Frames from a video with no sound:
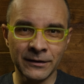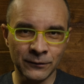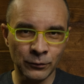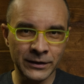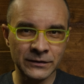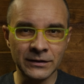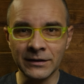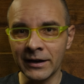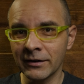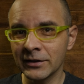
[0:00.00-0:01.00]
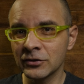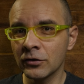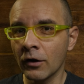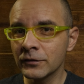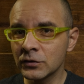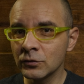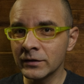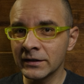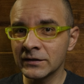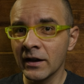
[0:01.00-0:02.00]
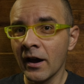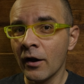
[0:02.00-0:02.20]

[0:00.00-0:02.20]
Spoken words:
influence the direction of students,